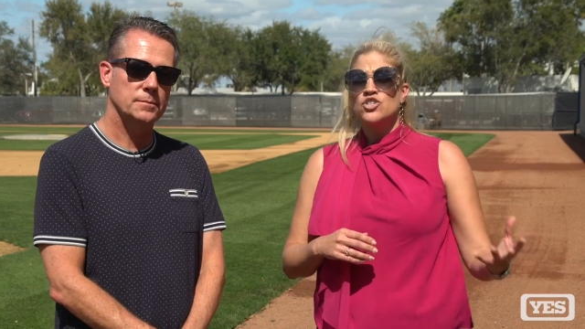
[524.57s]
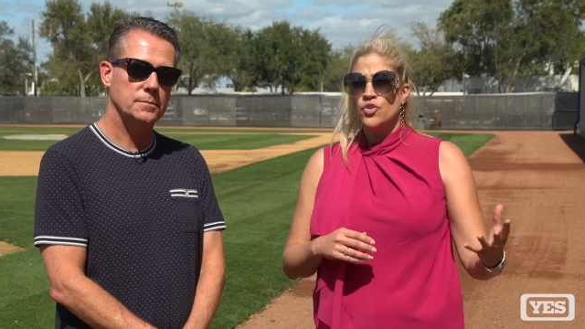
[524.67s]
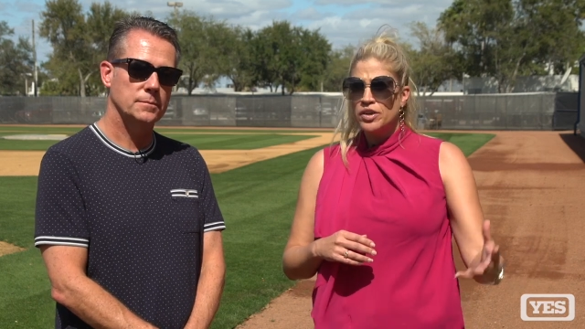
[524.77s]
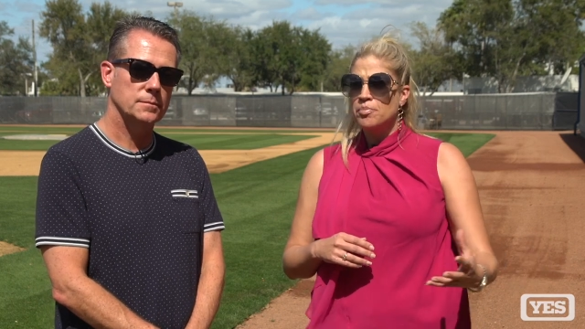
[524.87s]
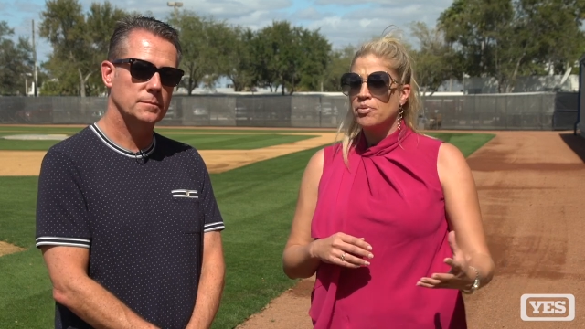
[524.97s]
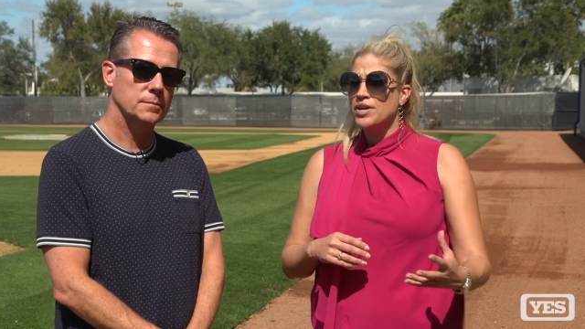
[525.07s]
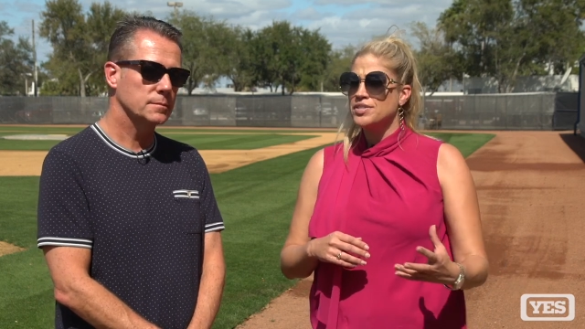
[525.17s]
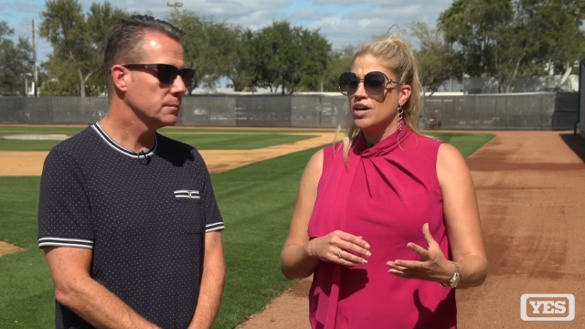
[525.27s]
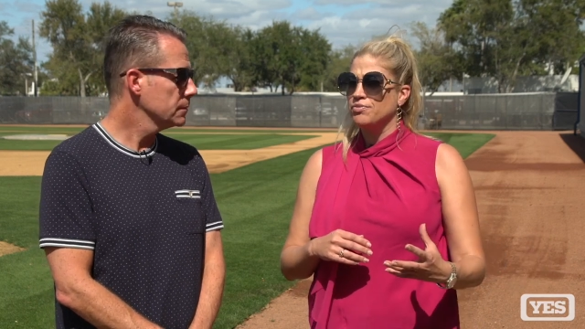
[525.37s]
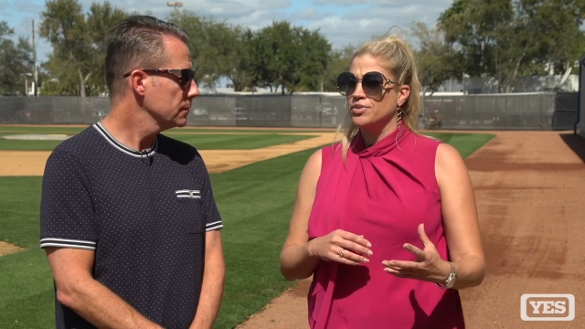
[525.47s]
Speaker 1: during the
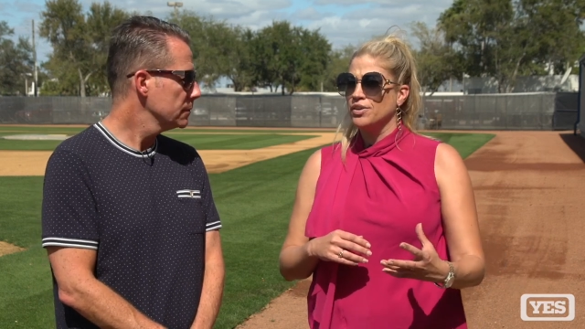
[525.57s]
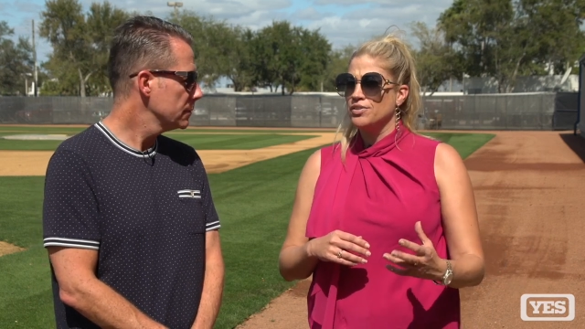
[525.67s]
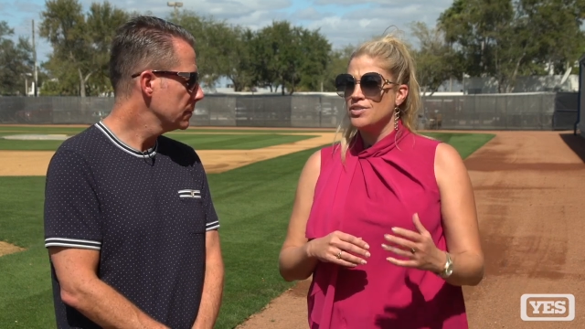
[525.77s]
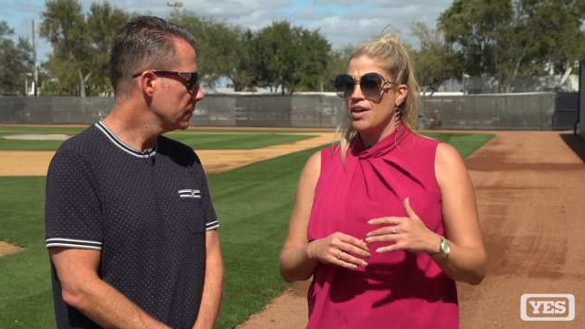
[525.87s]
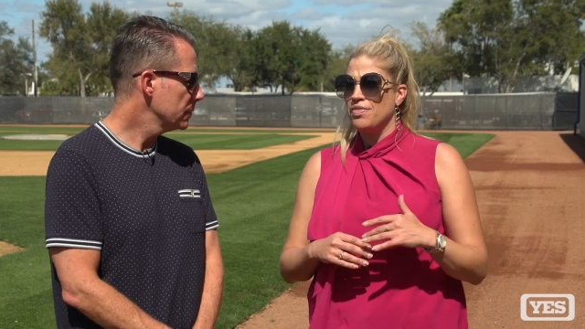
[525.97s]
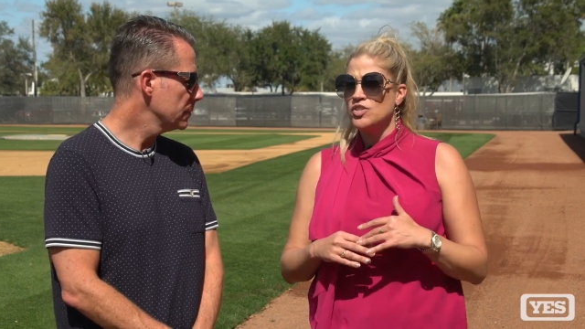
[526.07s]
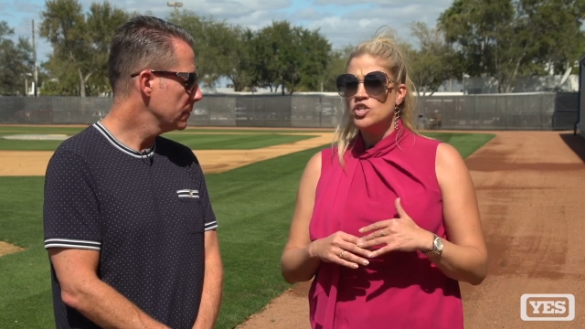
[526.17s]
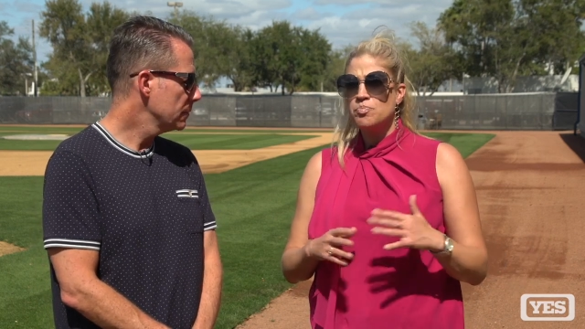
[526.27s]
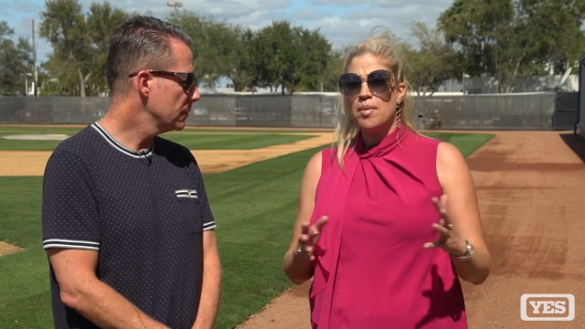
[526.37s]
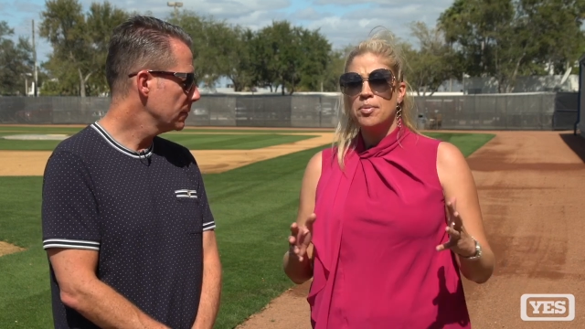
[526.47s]
press conference that
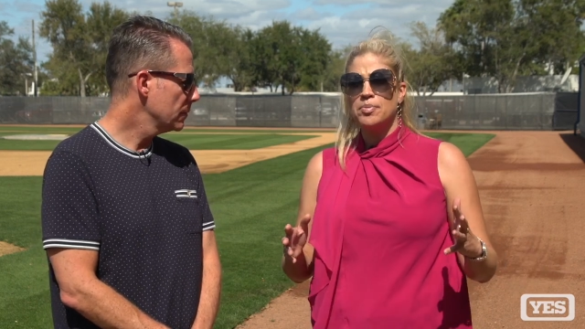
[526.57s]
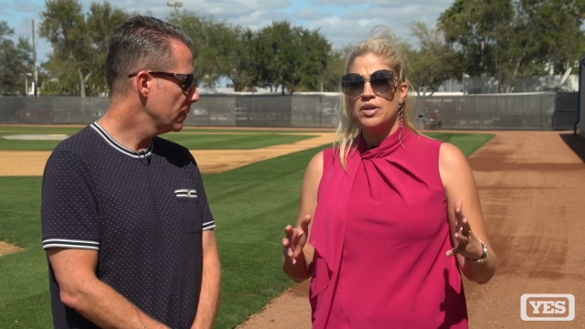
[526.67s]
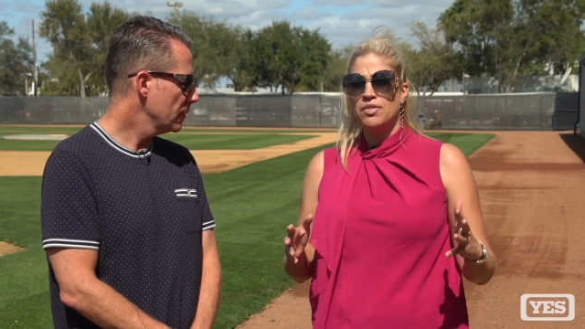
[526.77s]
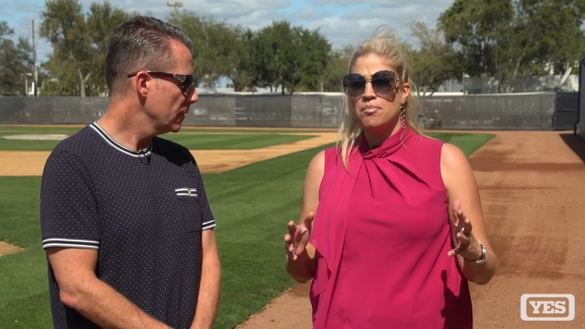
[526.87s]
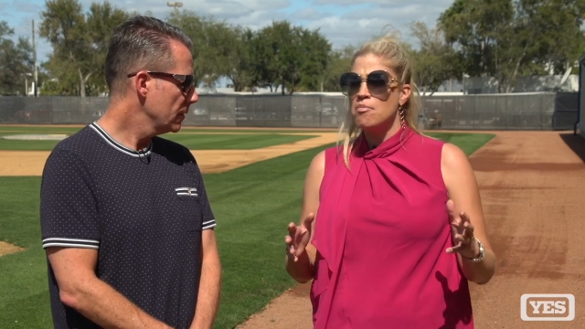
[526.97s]
this is probably the